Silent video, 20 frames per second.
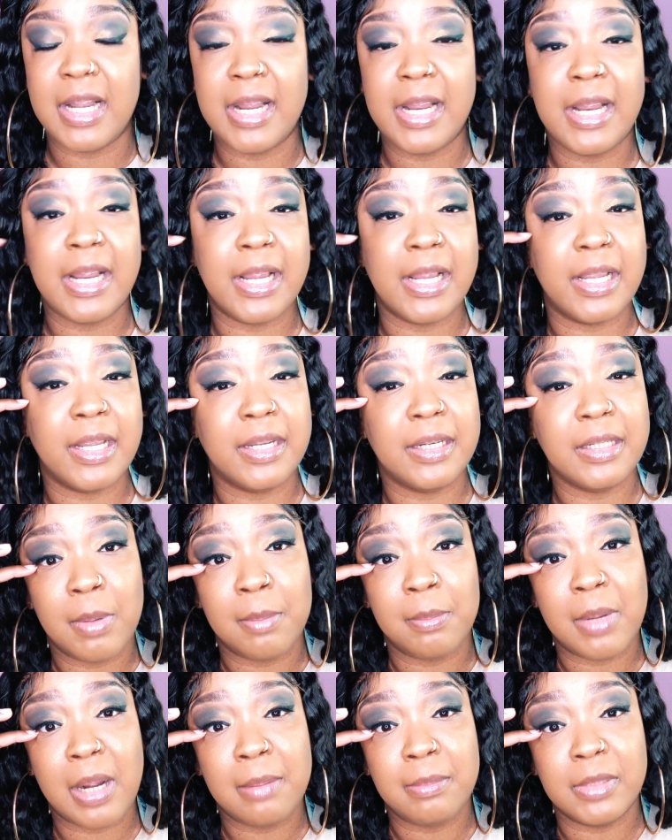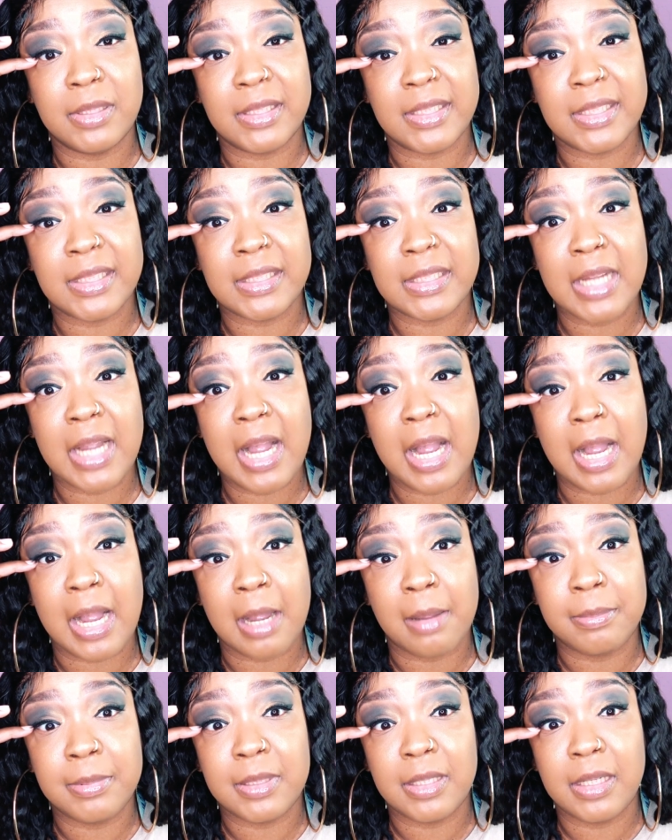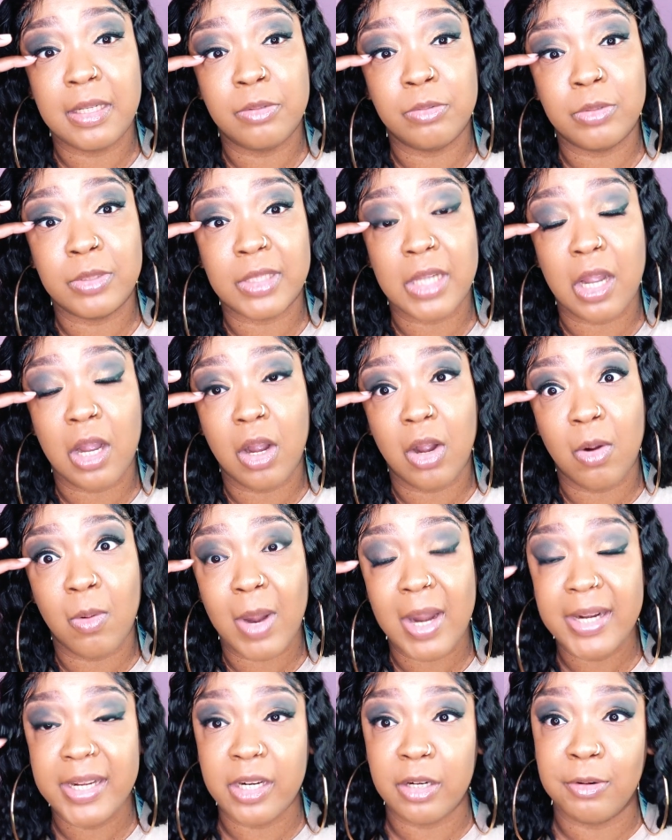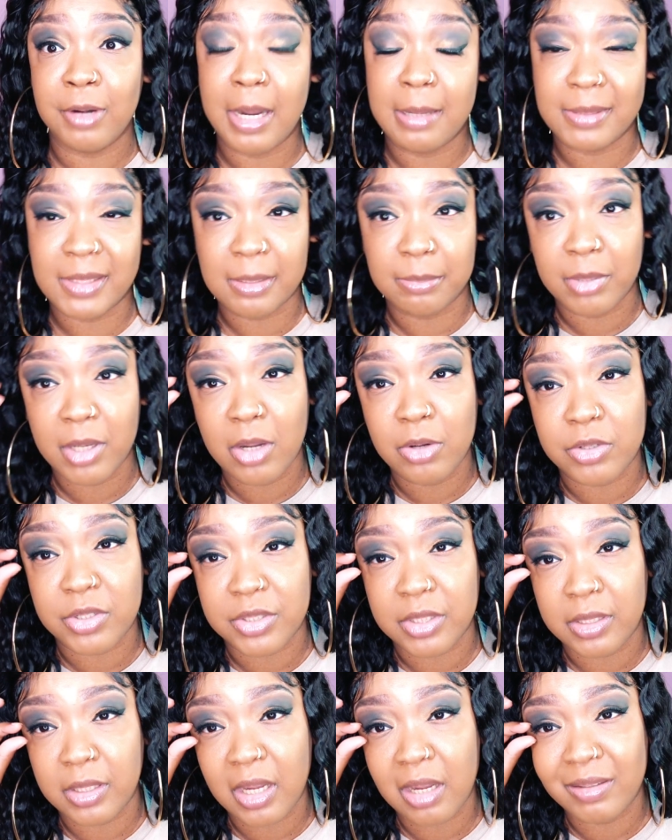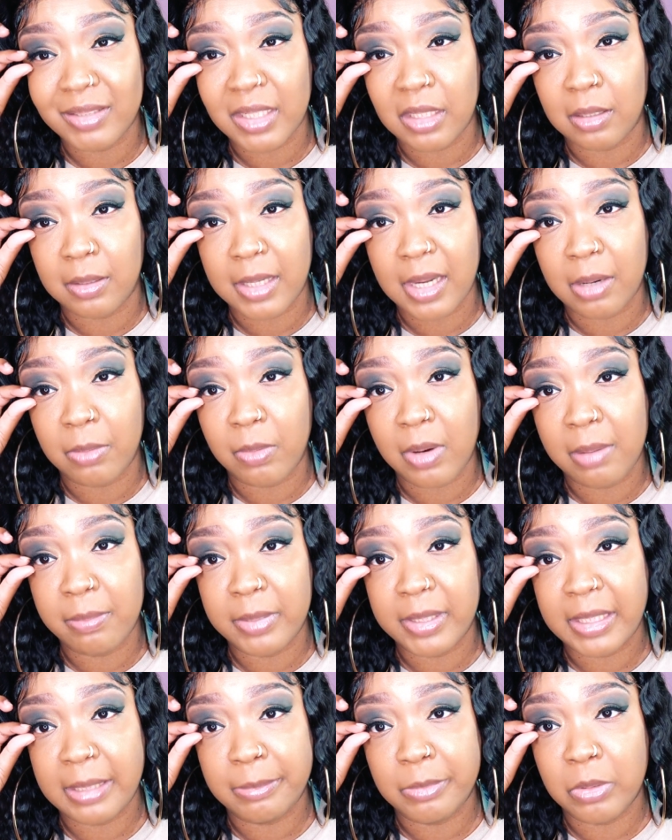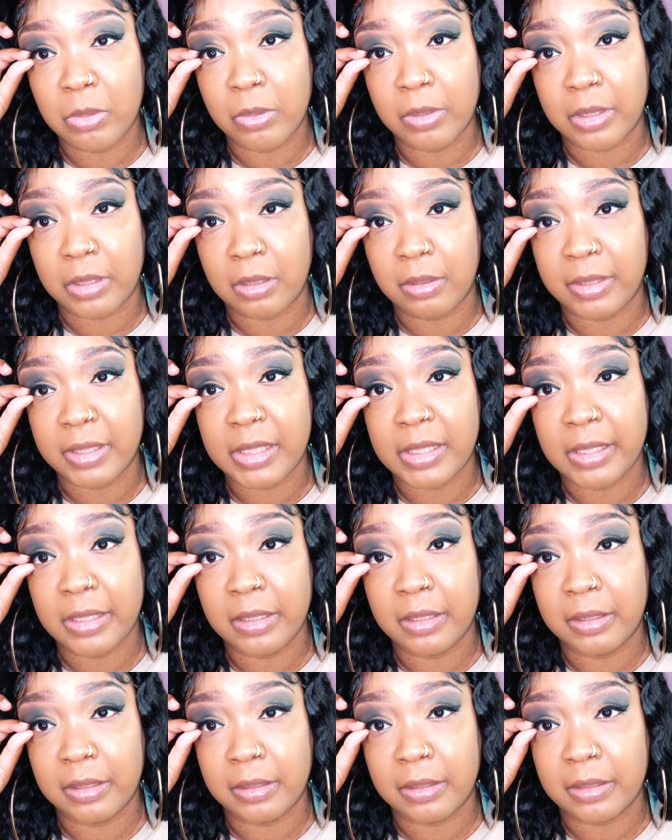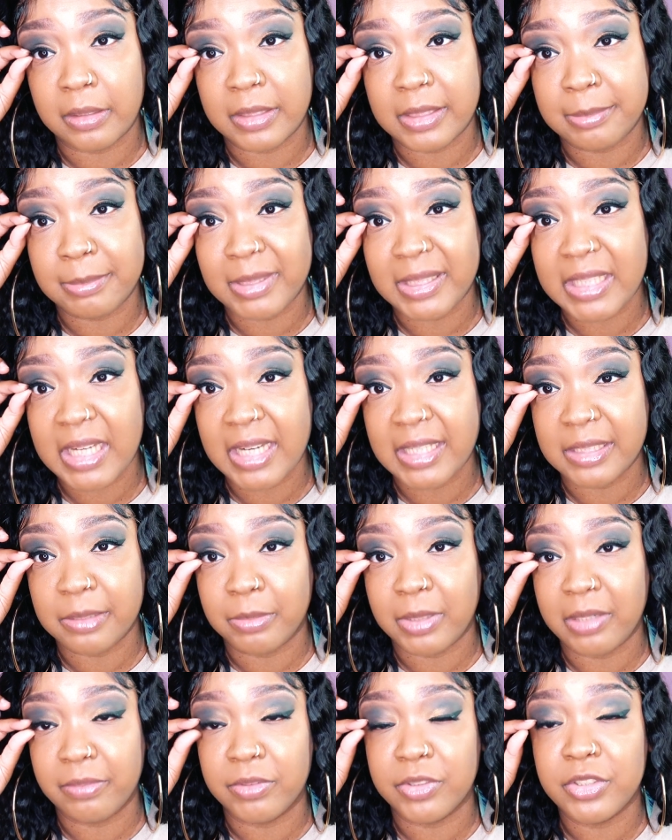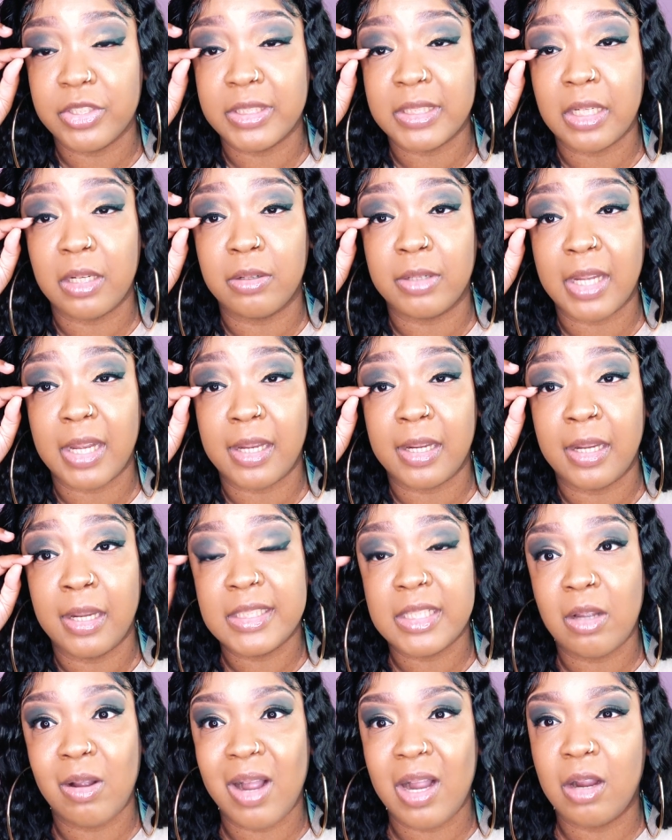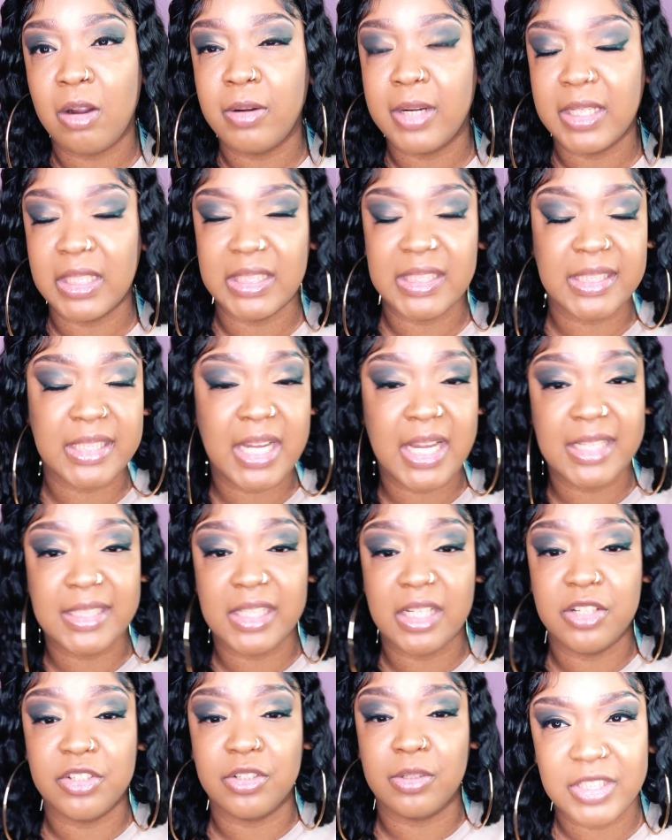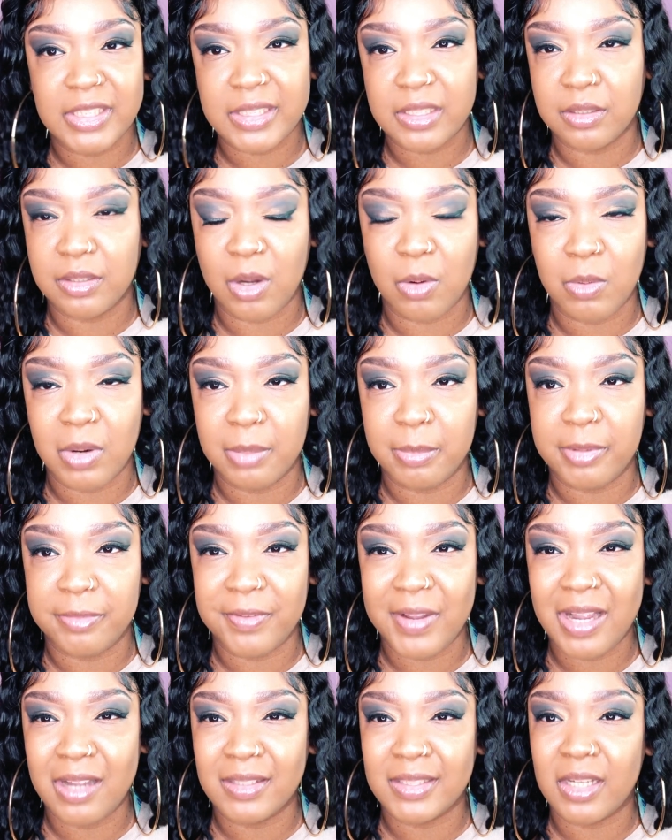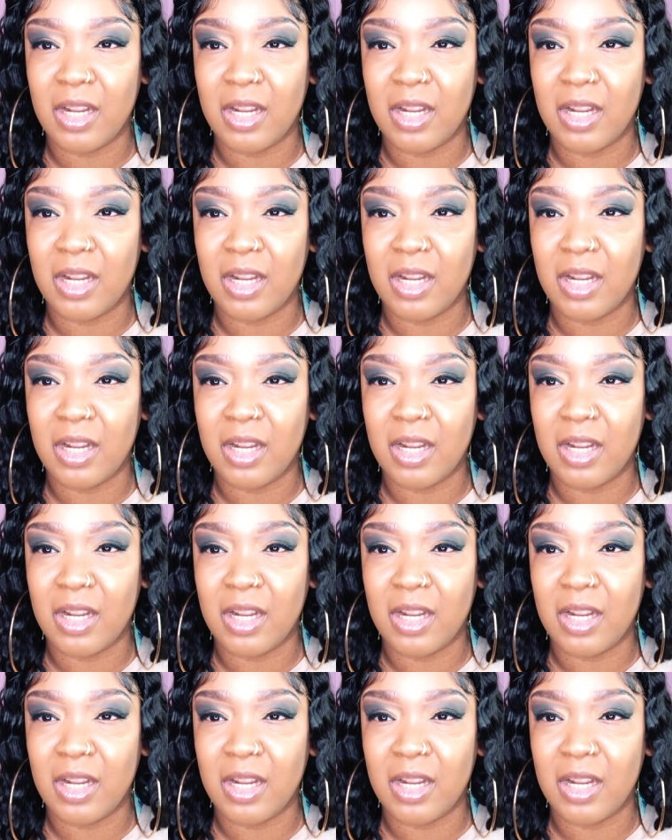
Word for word: And my mama stopped and was like, oh, I need to grab some lotion. I was like, okay, well, I'm gonna keep going to go get uh, some snacks or whatever. She said, okay. So I go get the snacks and she's still nowhere to be found.